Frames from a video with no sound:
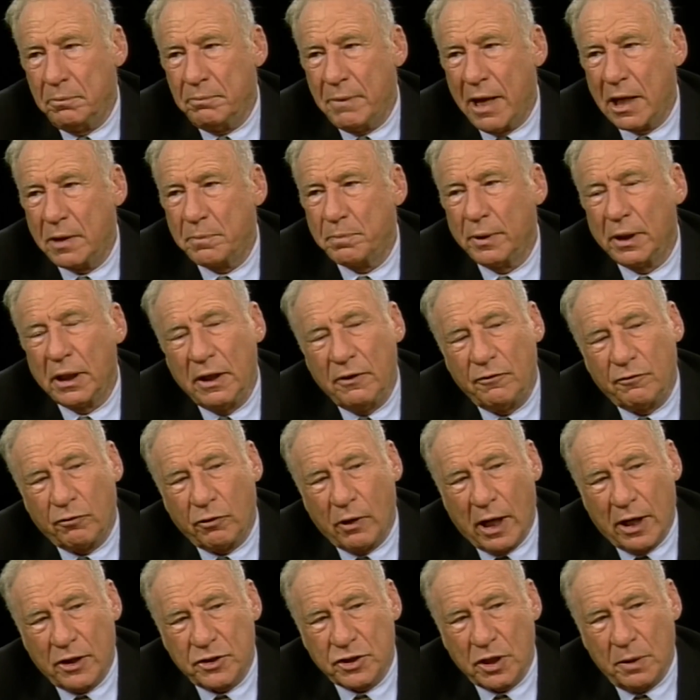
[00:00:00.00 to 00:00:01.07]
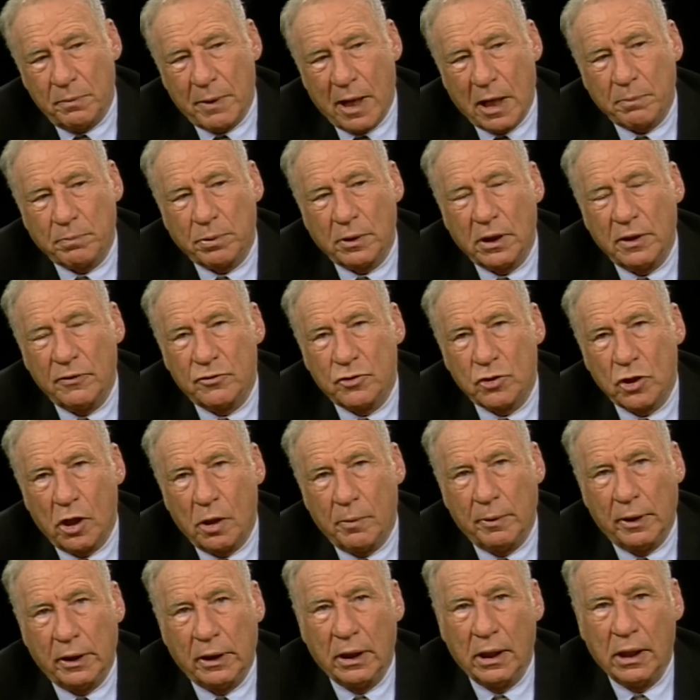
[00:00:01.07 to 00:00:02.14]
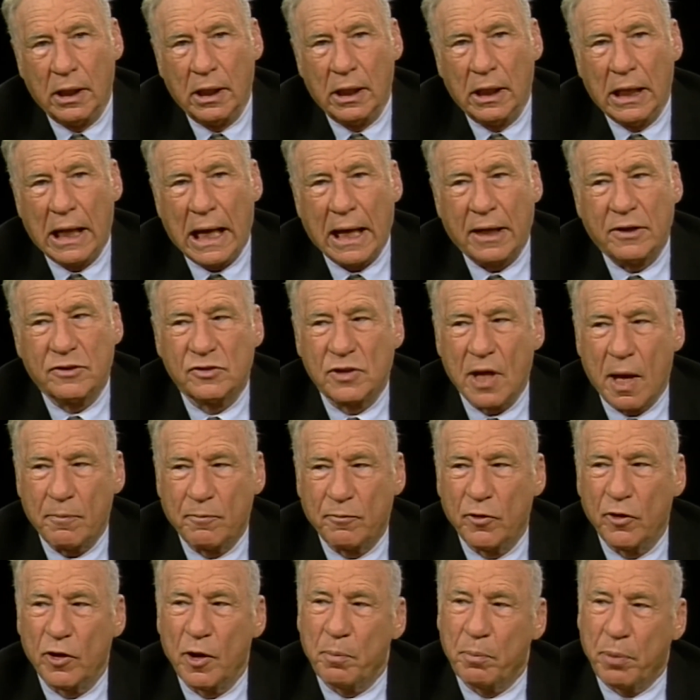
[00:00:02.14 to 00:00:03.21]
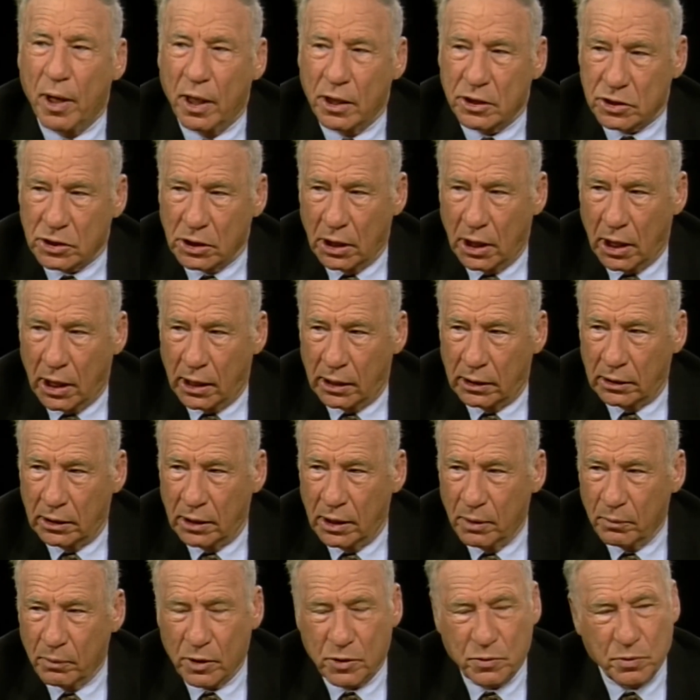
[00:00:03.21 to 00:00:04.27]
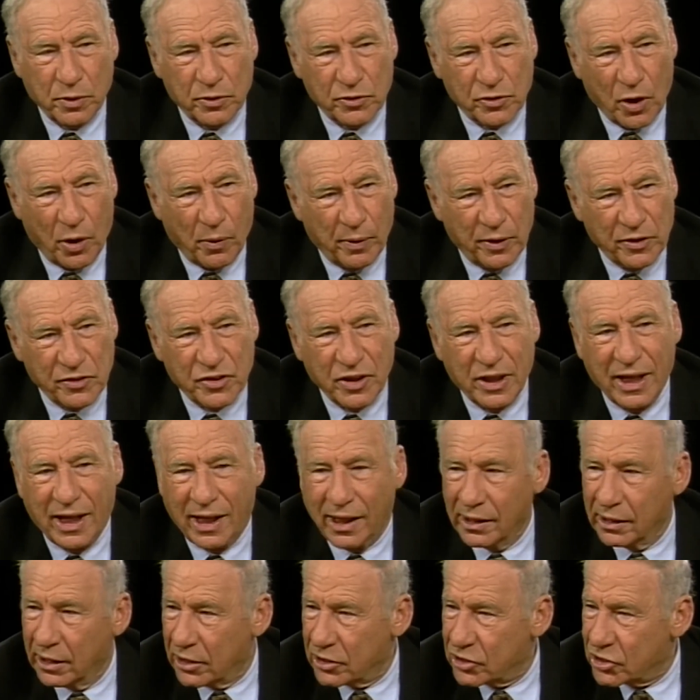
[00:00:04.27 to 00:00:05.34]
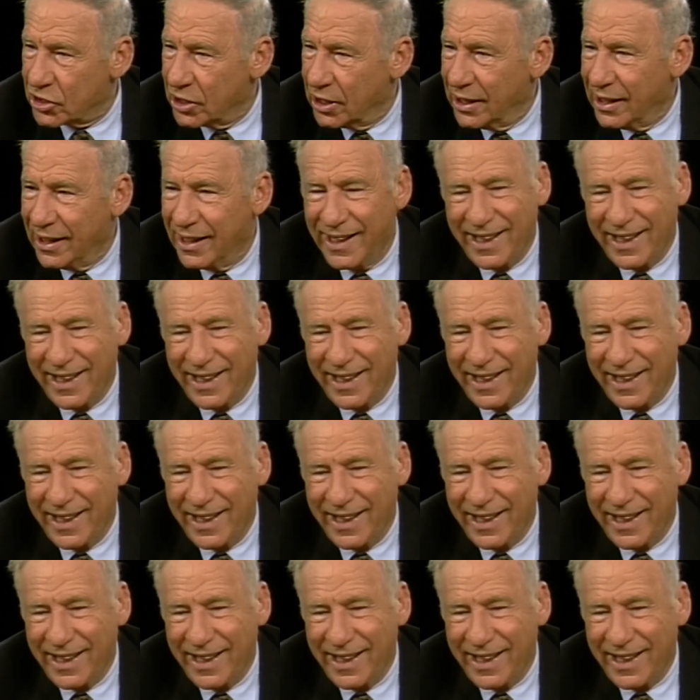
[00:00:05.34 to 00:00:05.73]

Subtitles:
and make-believe French and make-believe German, except for the punchline, which was always in English.